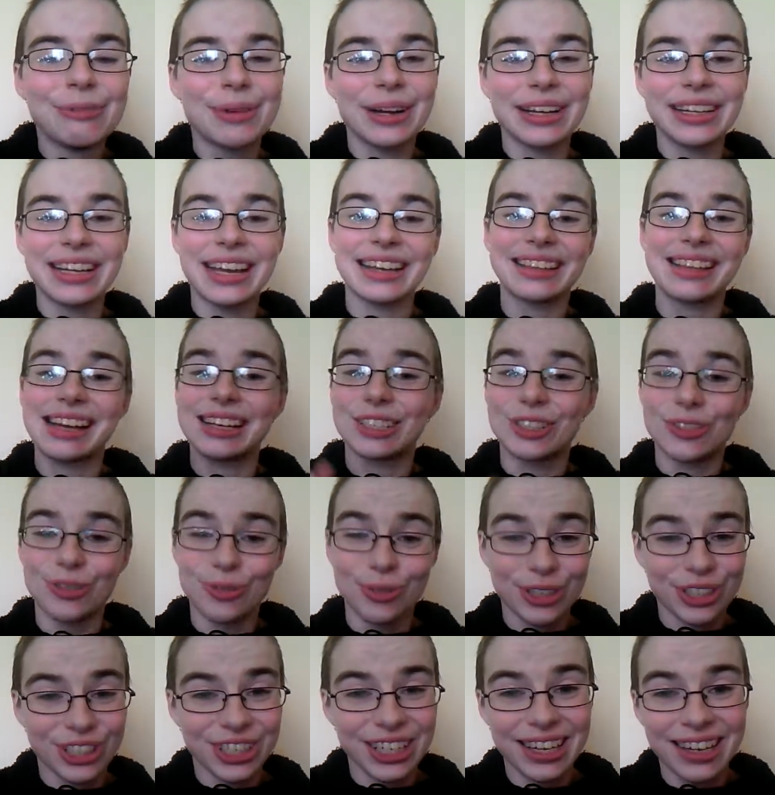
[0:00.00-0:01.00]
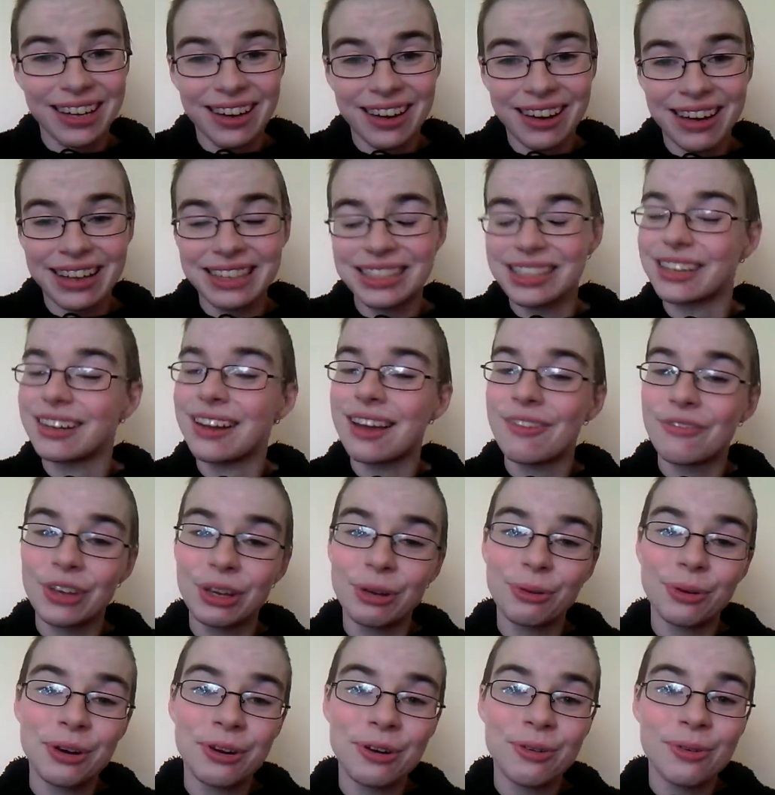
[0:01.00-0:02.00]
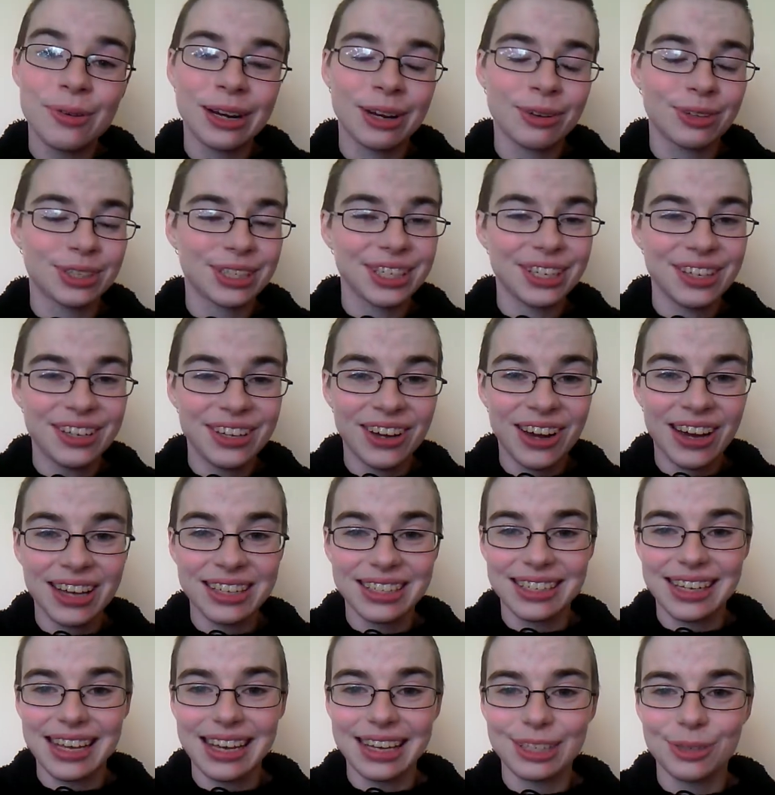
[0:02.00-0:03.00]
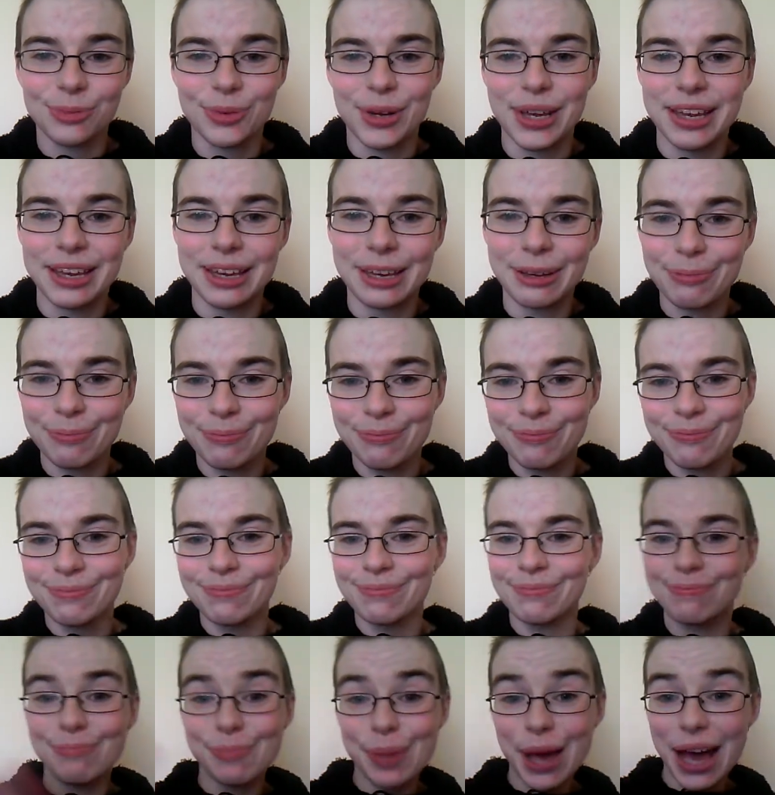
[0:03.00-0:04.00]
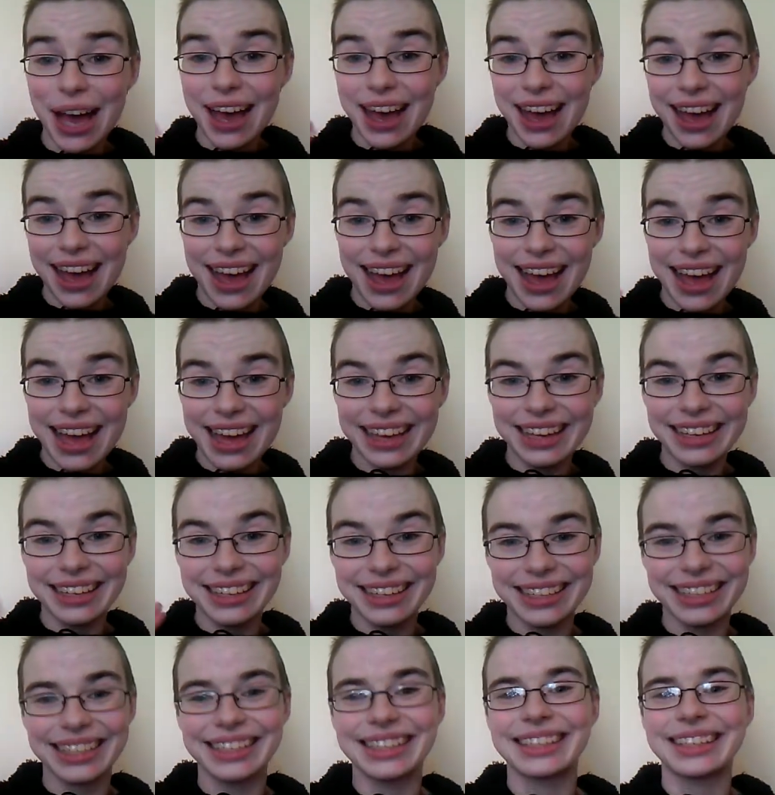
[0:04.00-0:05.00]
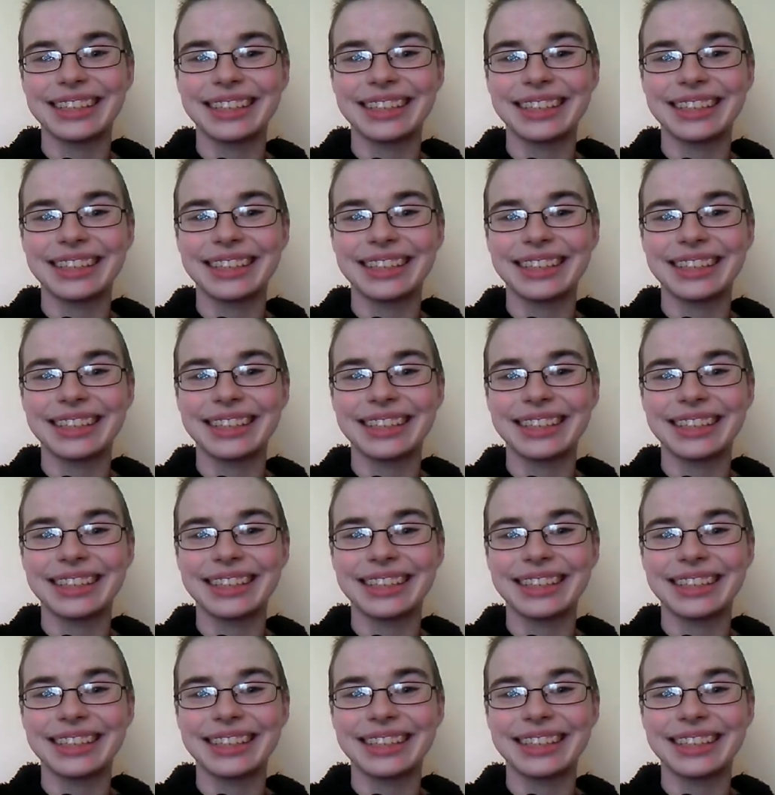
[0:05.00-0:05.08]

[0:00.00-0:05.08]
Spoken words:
But yeah, thanks for watching, guys. I love you all, and I'll see you guys next week. Bye!